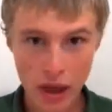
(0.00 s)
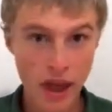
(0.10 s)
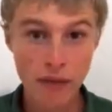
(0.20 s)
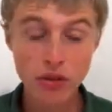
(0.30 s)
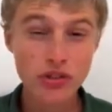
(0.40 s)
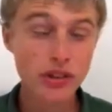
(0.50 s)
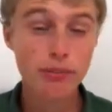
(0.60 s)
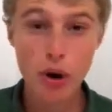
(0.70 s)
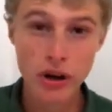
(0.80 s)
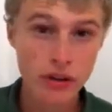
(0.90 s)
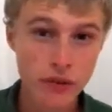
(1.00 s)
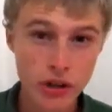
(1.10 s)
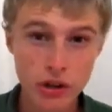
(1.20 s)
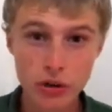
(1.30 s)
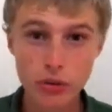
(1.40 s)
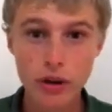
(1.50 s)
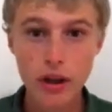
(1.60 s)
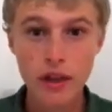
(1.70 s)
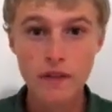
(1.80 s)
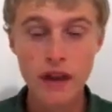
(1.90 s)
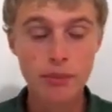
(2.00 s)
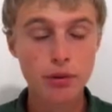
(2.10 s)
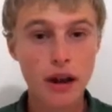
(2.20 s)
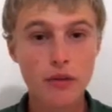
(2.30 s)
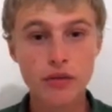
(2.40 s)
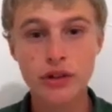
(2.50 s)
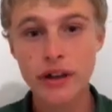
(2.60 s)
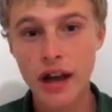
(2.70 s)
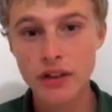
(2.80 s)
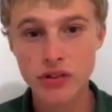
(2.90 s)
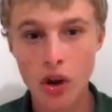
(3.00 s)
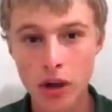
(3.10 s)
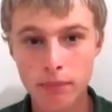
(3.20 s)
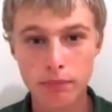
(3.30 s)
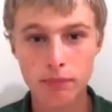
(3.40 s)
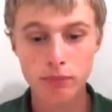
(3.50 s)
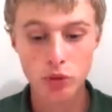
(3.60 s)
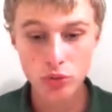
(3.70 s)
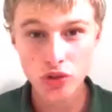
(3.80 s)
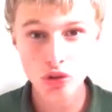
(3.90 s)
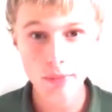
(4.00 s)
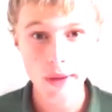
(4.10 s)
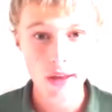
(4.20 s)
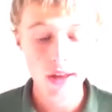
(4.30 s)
have you seen the market video that I put out for you guys on YouTube?